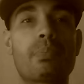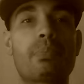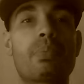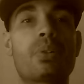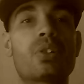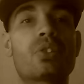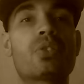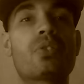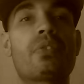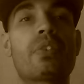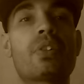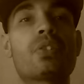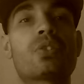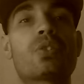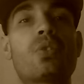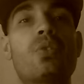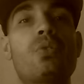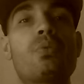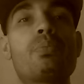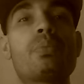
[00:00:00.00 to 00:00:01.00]
Perseverance
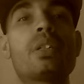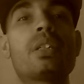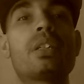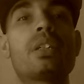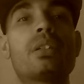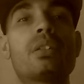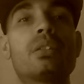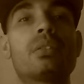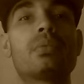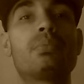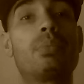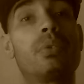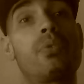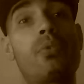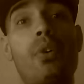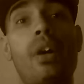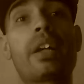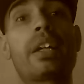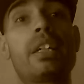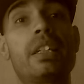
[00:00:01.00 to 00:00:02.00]
Code Media,
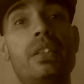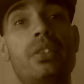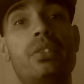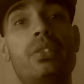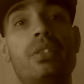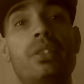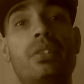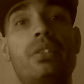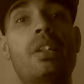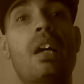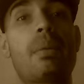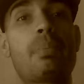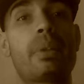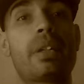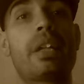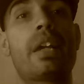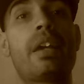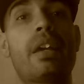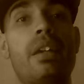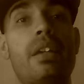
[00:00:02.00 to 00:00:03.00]
before I get into the
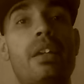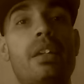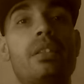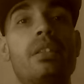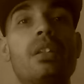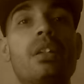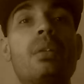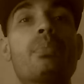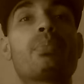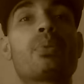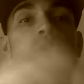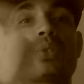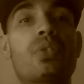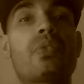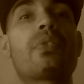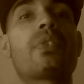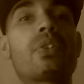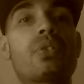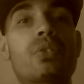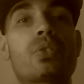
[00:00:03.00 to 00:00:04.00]
topic at hand,
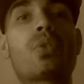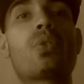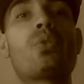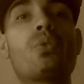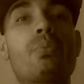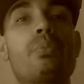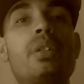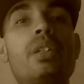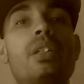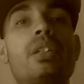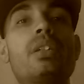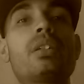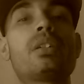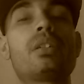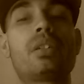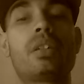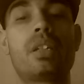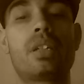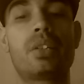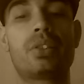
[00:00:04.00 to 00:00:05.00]
Perseverance Code Media
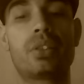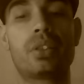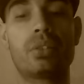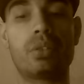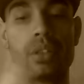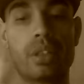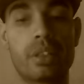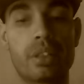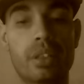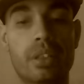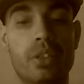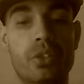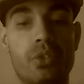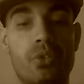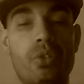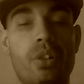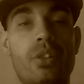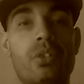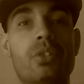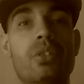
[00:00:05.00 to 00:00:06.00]
is still under
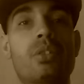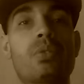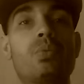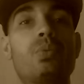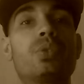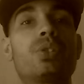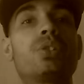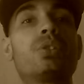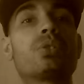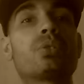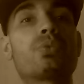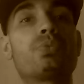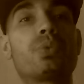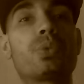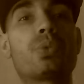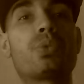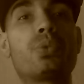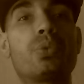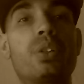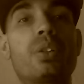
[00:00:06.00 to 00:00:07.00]
construction. We're still
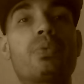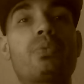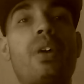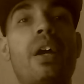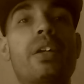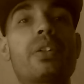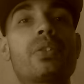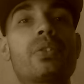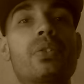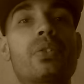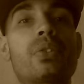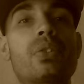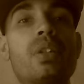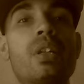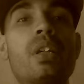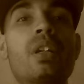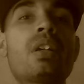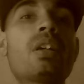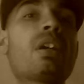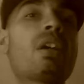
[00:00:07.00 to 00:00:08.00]
recruiting writers,
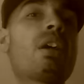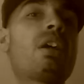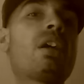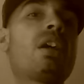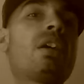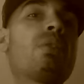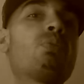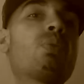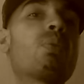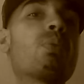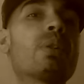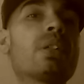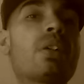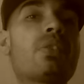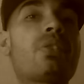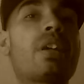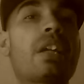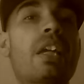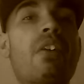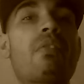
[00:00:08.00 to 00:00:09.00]
and we want to
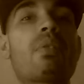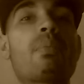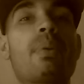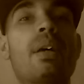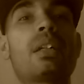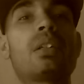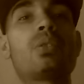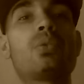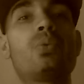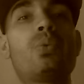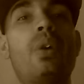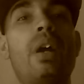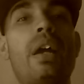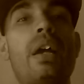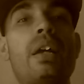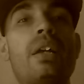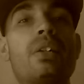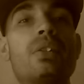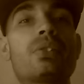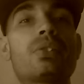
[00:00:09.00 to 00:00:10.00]
thank everybody who
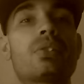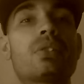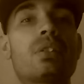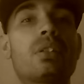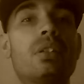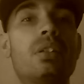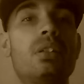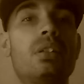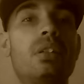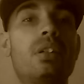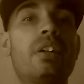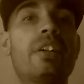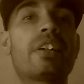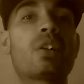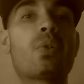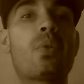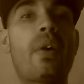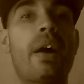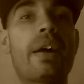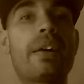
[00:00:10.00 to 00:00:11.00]
has
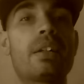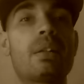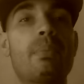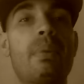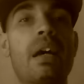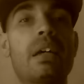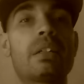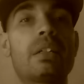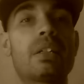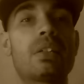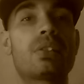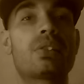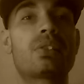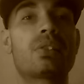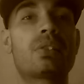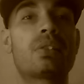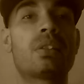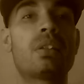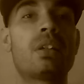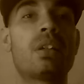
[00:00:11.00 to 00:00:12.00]
inquired about
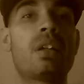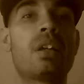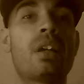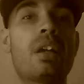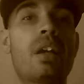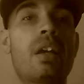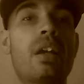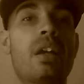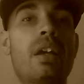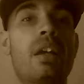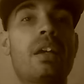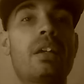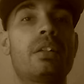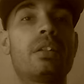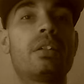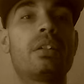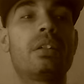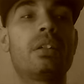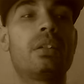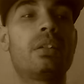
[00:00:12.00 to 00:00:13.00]
us
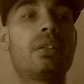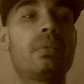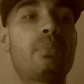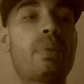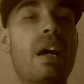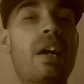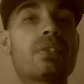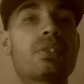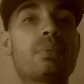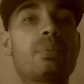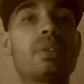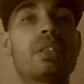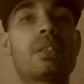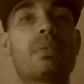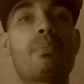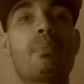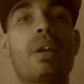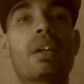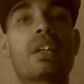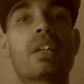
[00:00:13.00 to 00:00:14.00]
and possibly
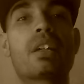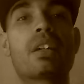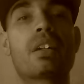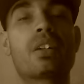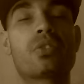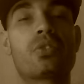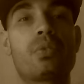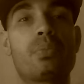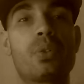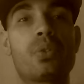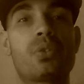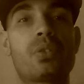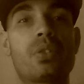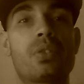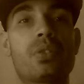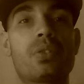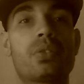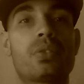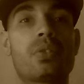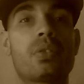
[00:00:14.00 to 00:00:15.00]
making
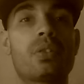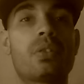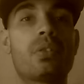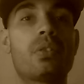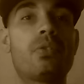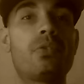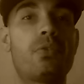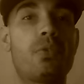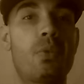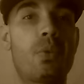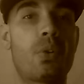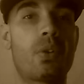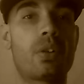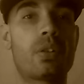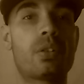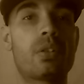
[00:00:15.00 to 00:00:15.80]
contributions for